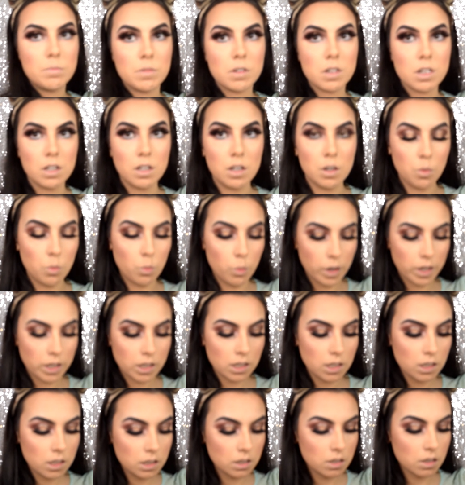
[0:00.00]
Gonna wet
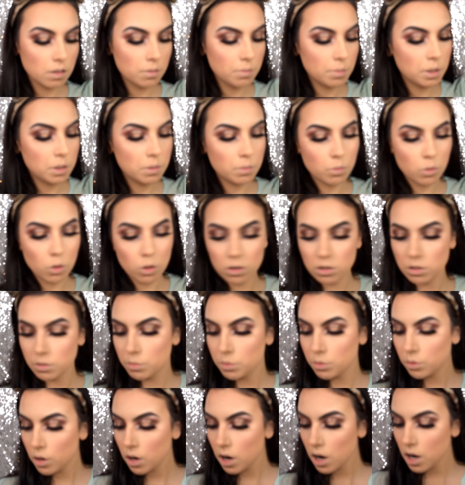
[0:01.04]
a little bit more
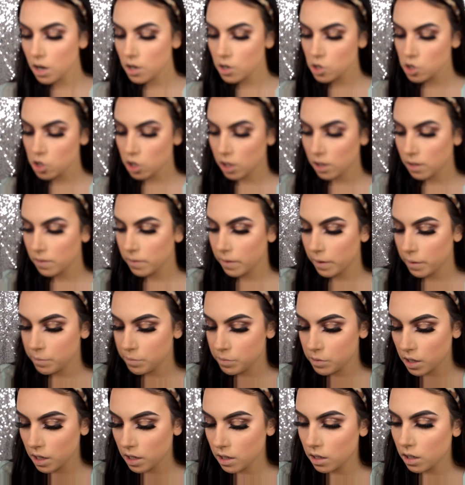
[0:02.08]
the brush, and
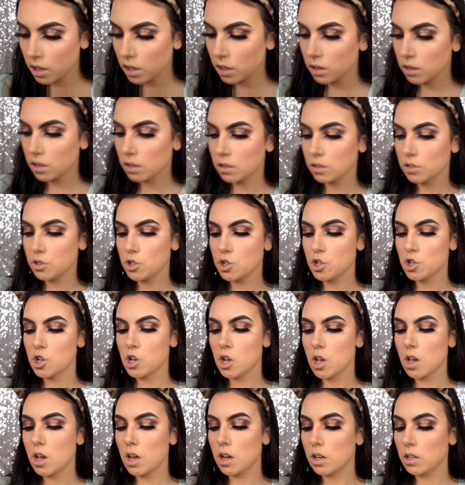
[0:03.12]
I'm taking the
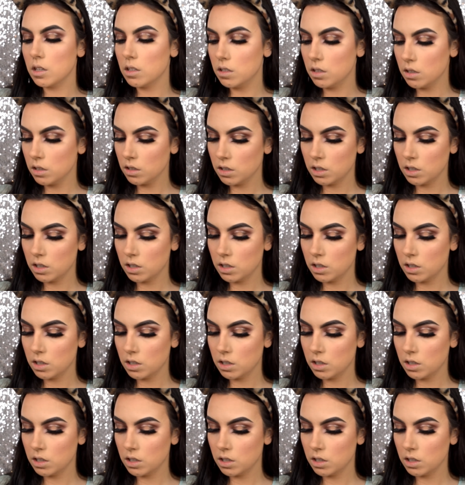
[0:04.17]
shade